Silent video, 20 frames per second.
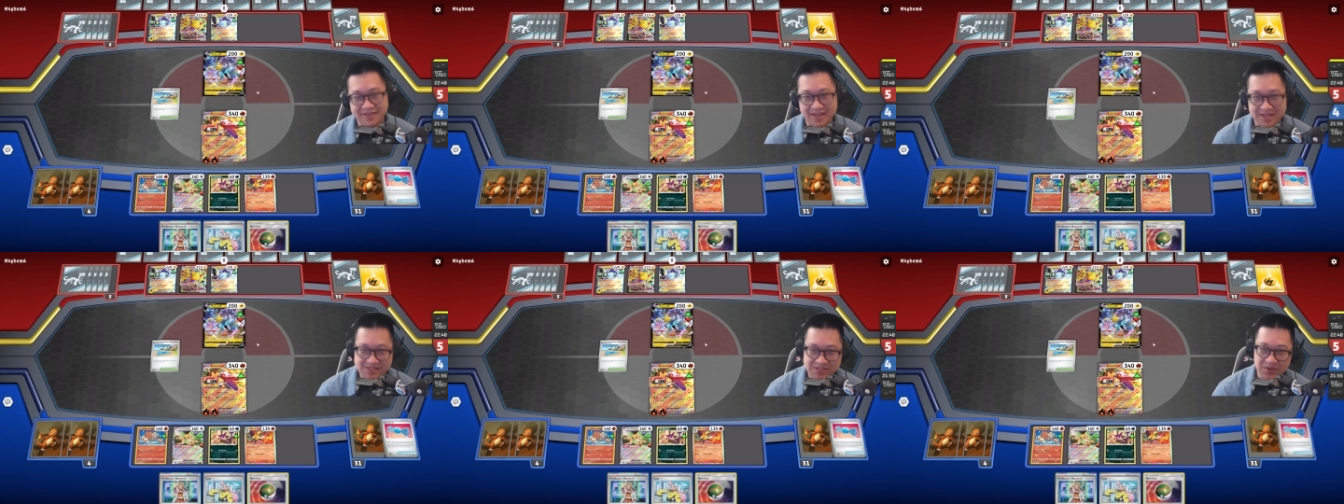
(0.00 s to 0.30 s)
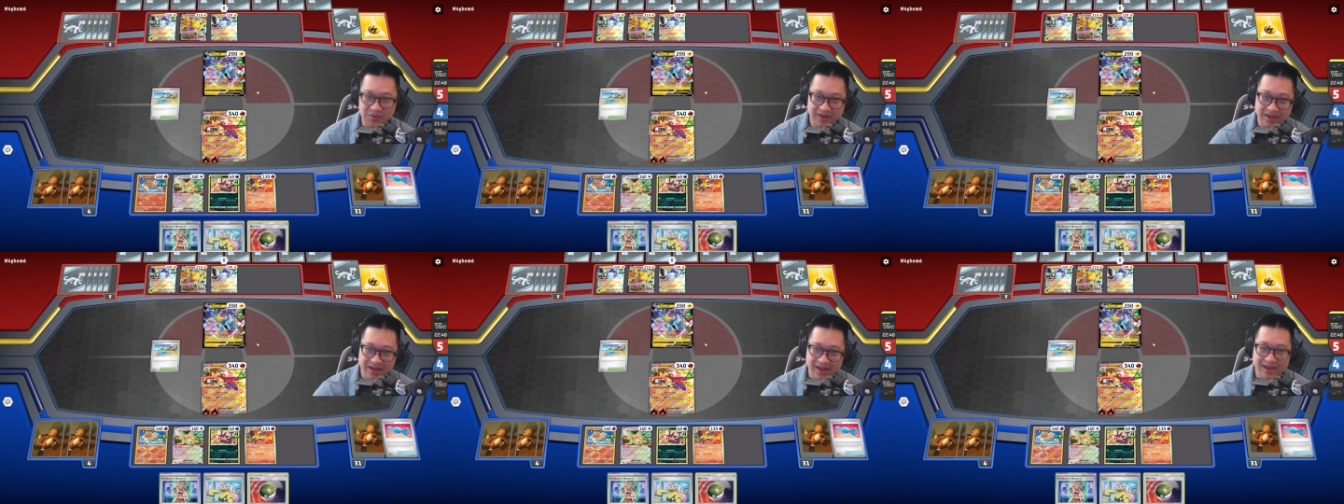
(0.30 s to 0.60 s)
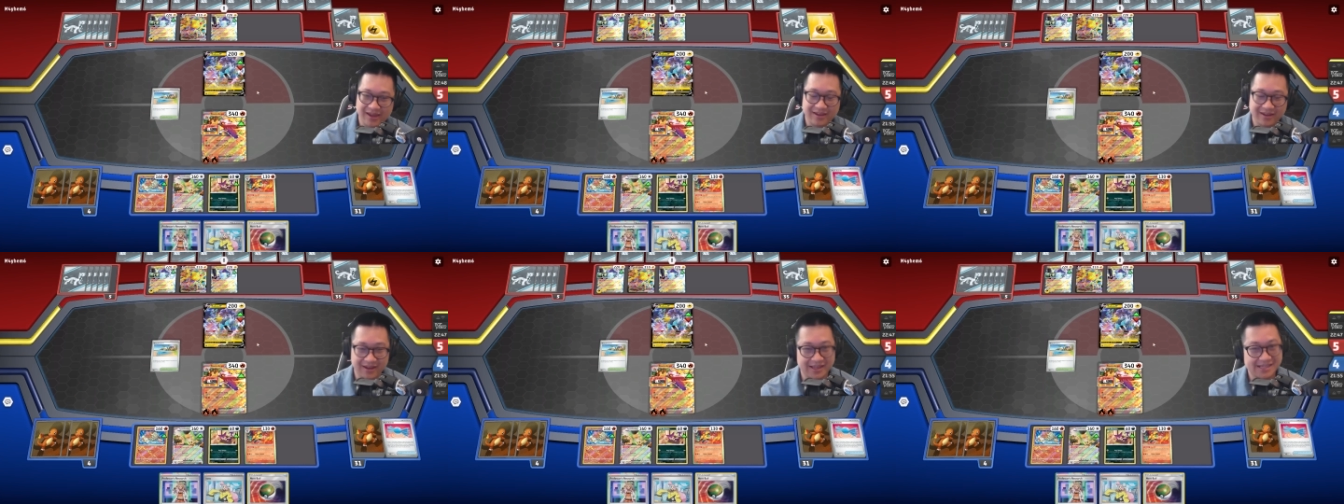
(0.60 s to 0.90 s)
That's
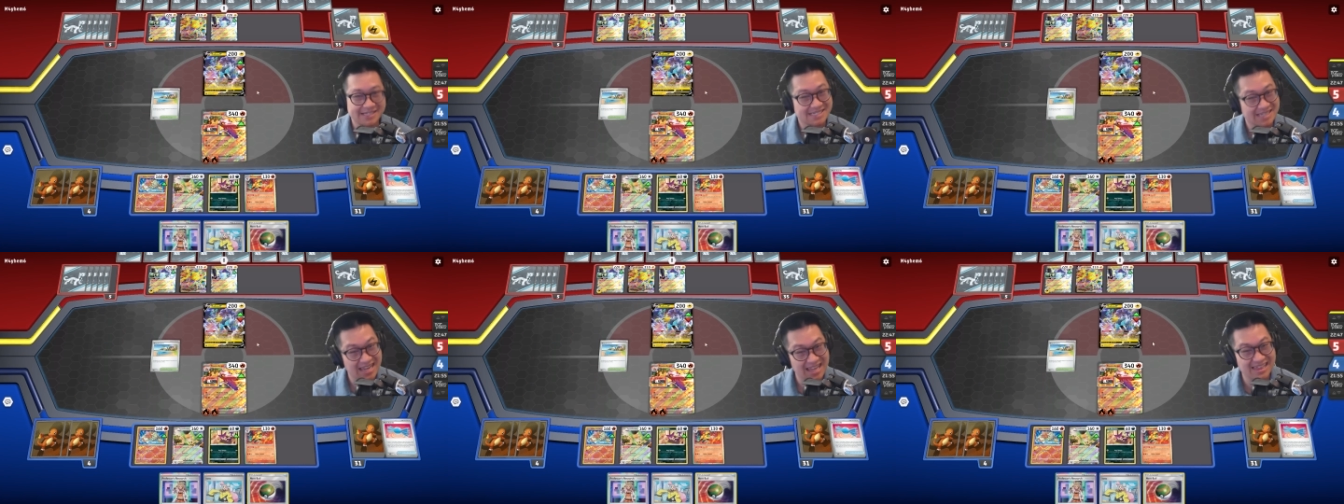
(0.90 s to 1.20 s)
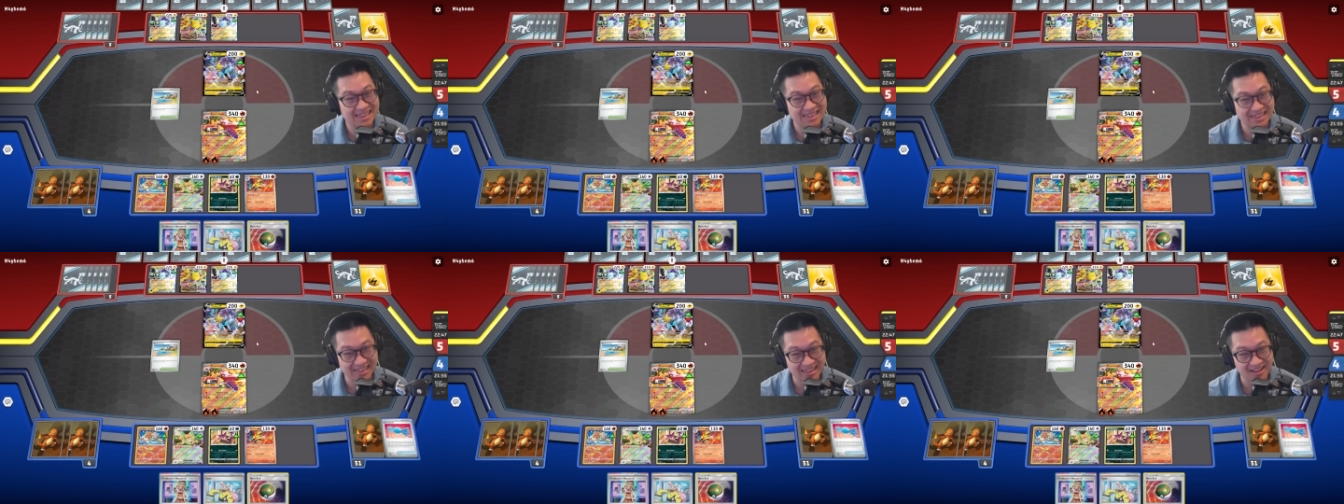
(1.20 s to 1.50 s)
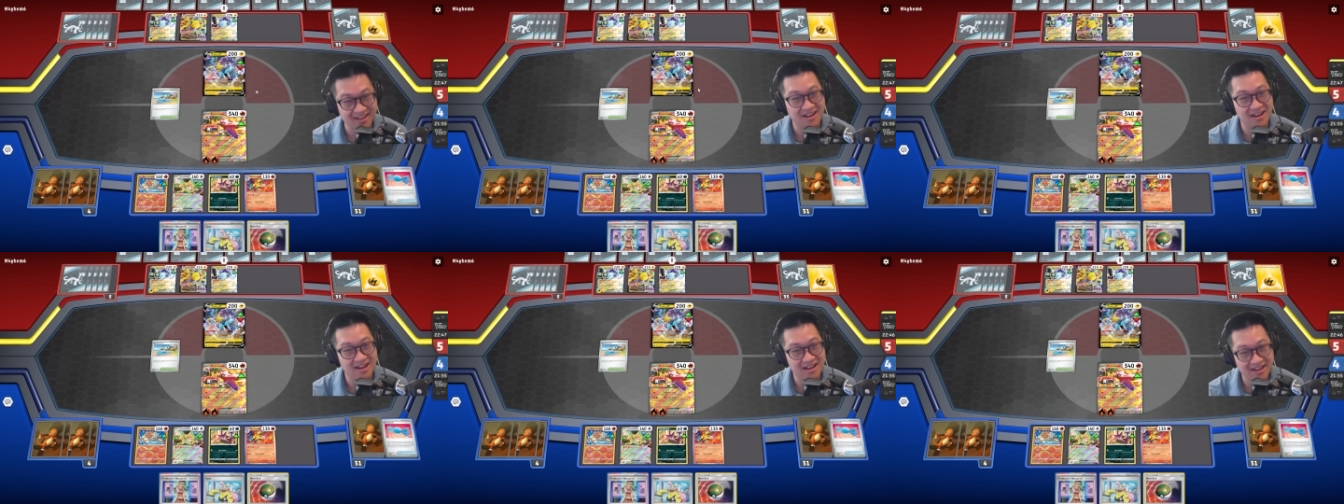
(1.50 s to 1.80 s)
okay. He's got a
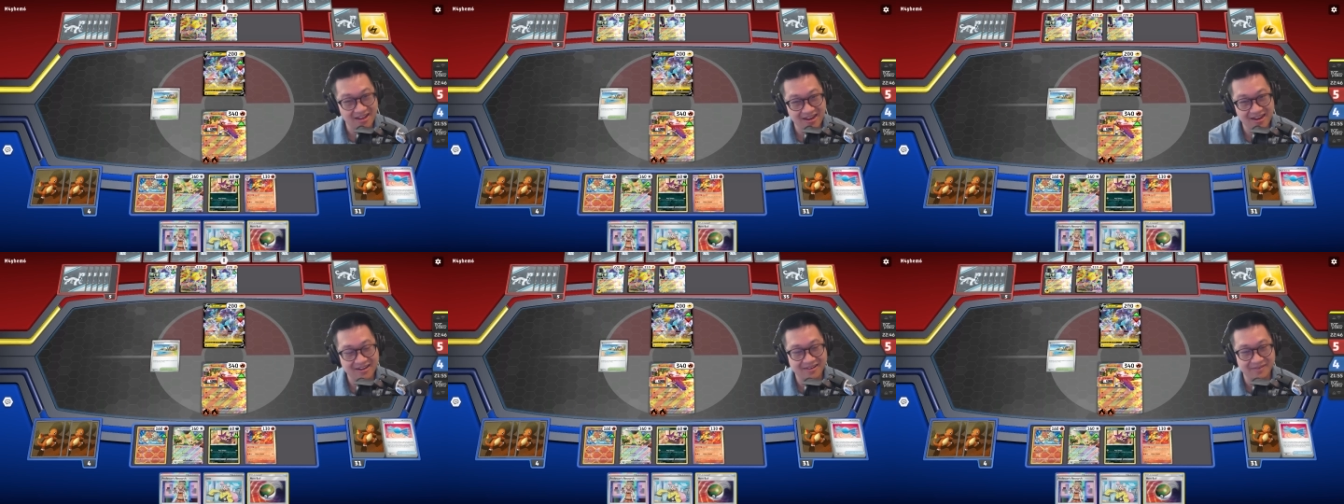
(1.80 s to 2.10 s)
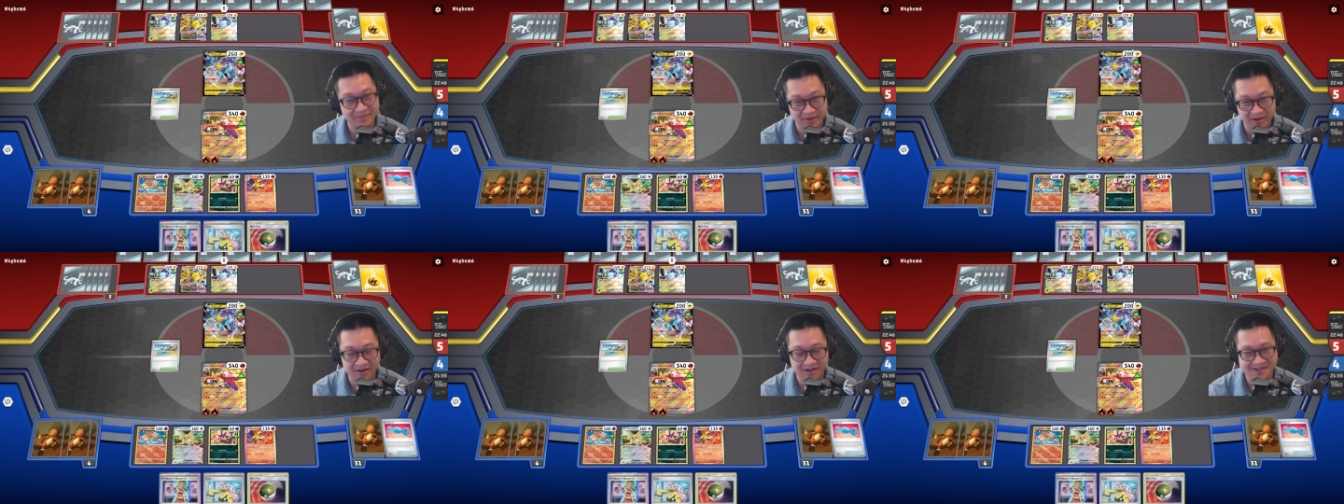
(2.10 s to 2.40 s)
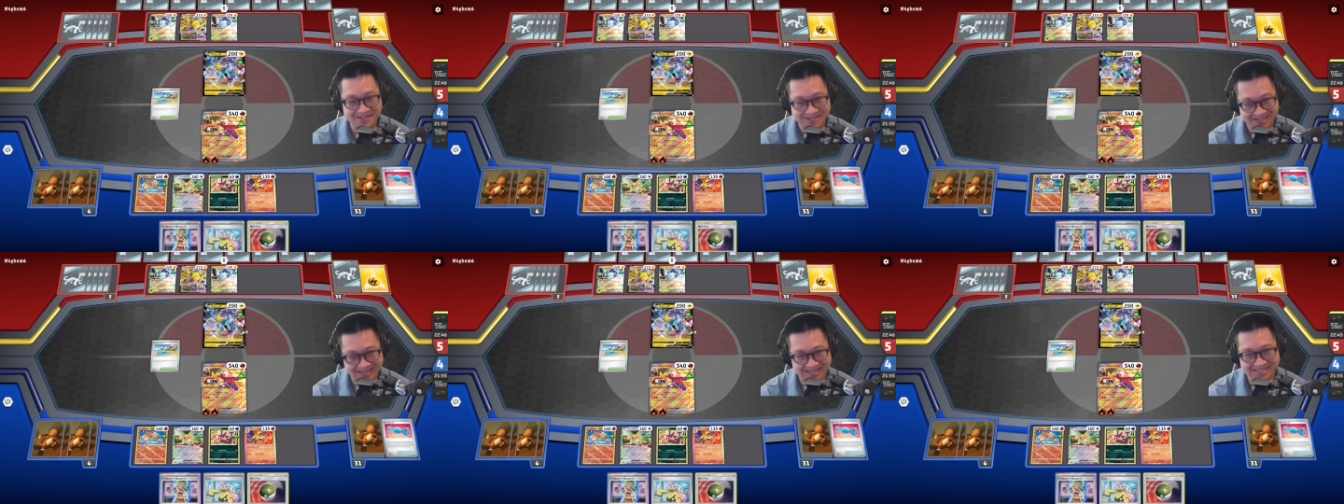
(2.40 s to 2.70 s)
lot of
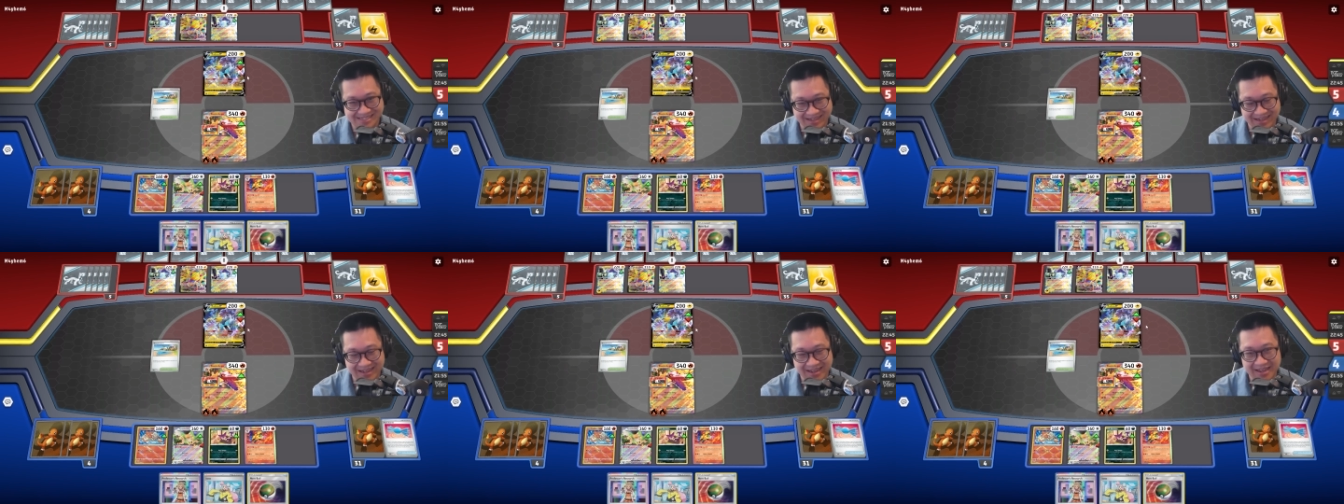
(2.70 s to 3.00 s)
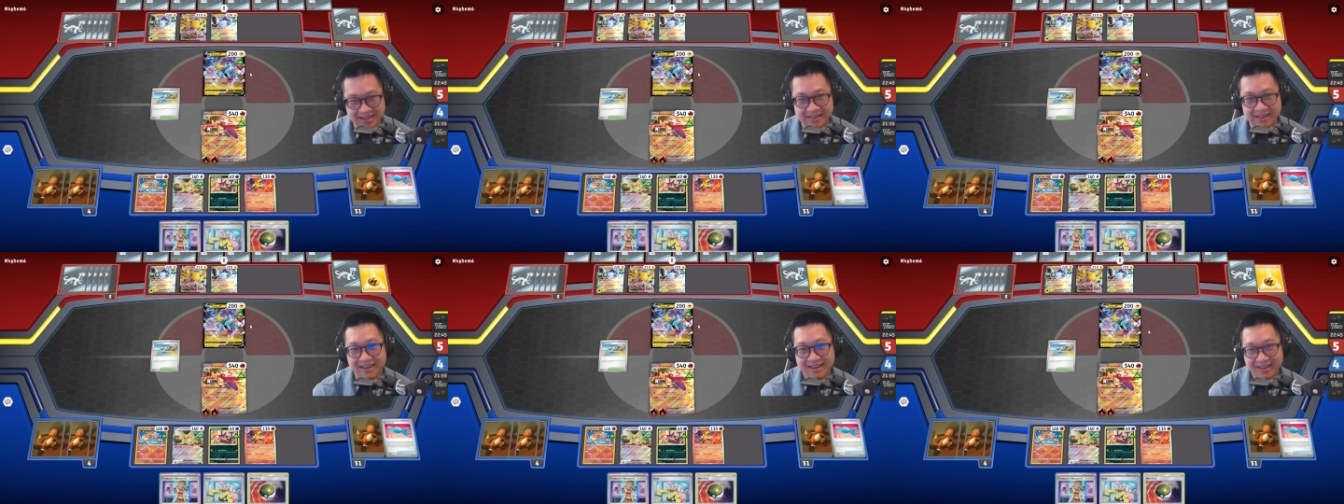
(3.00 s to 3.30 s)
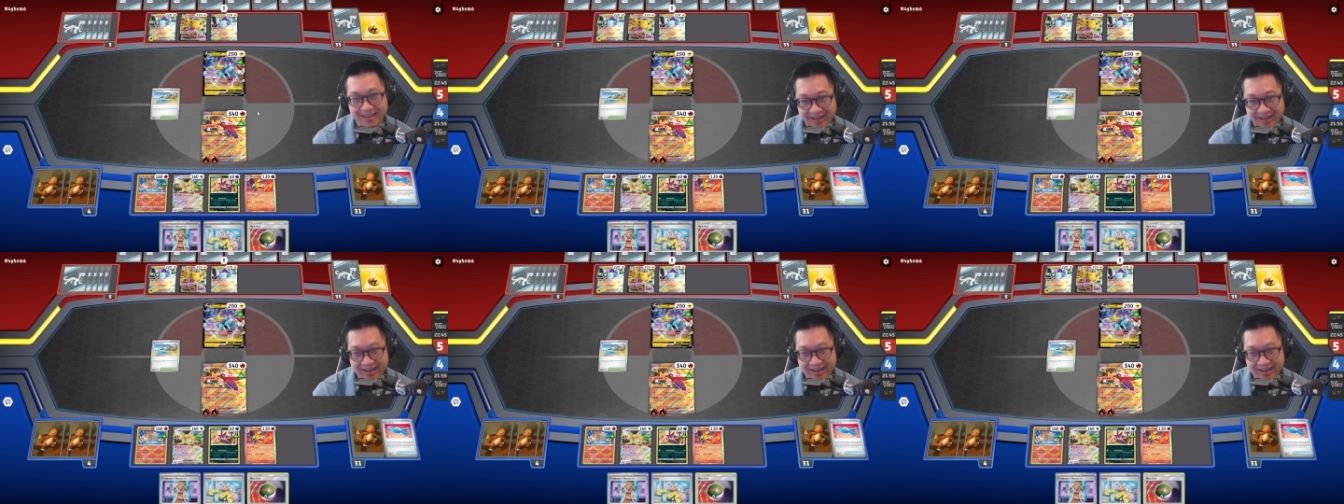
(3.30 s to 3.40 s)
cards in his hand.